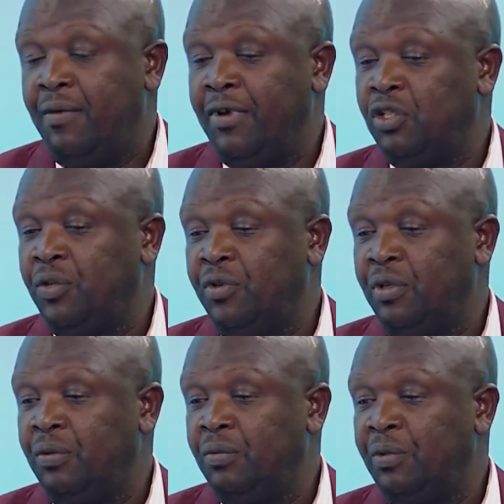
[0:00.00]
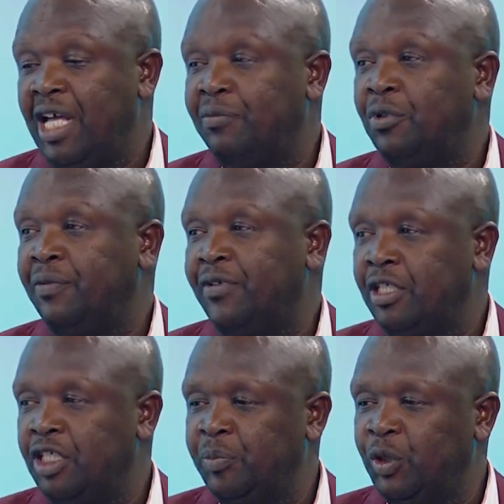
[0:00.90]
First of all, we have to
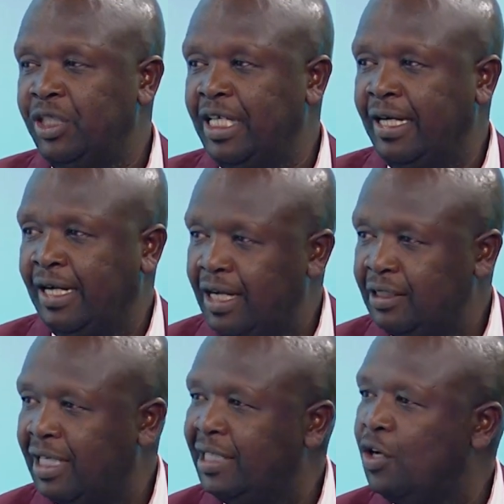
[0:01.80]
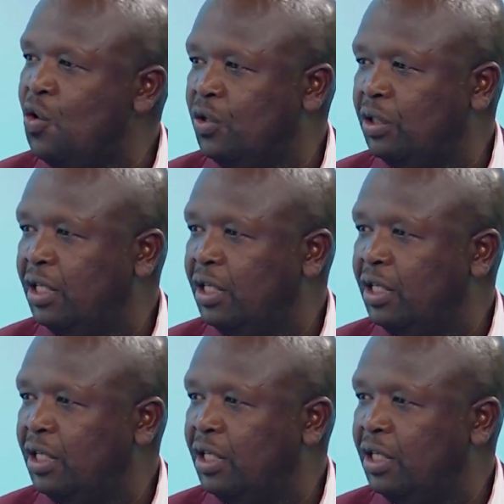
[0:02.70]
differentiate between a grant and a loan.